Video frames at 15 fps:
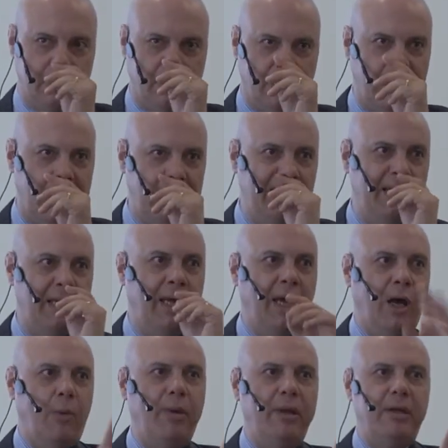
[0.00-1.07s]
Okay,
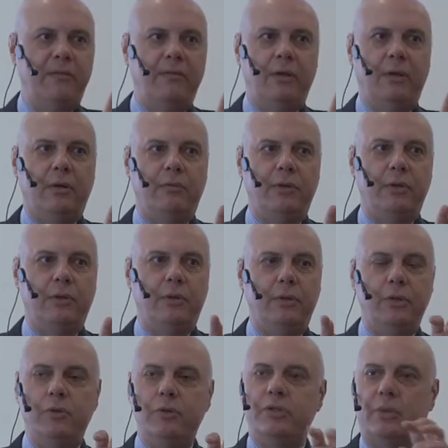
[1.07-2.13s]
how many of you
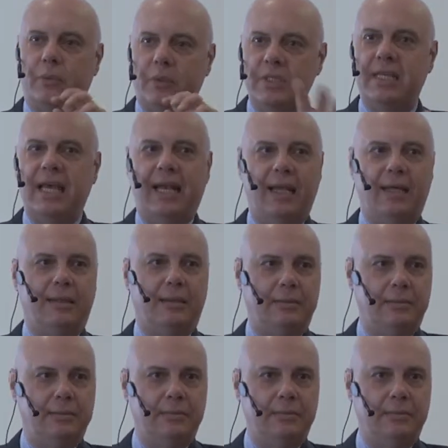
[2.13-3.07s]
use reseller?